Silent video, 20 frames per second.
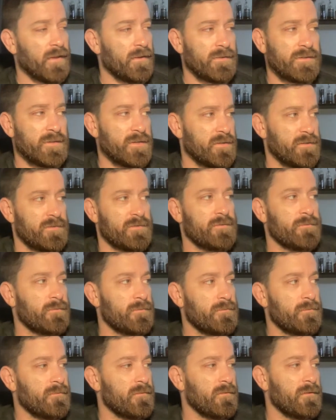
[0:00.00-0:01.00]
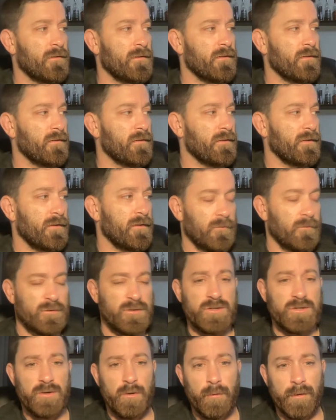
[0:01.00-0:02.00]
Just,
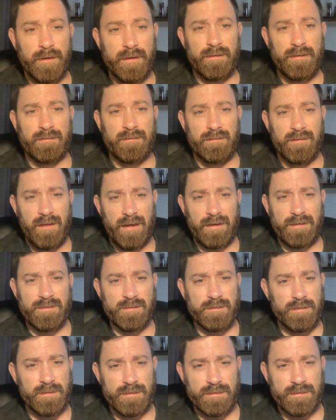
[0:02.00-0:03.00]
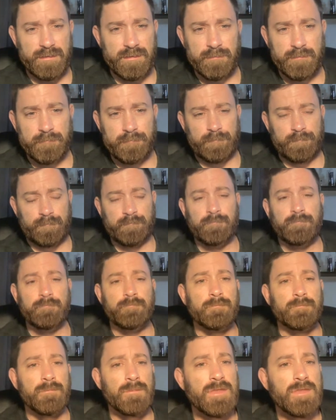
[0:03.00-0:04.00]
showing his excellence.
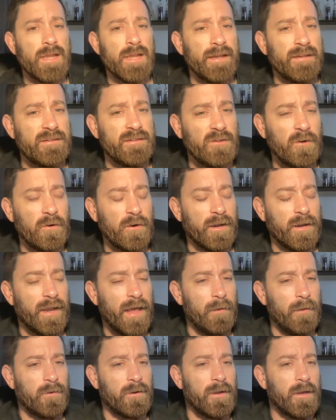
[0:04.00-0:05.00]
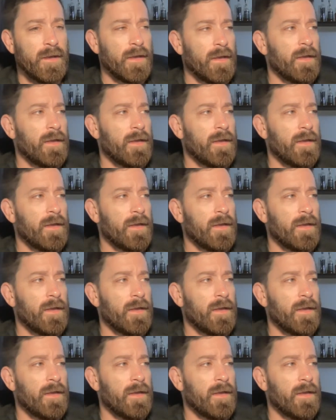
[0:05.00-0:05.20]
He started out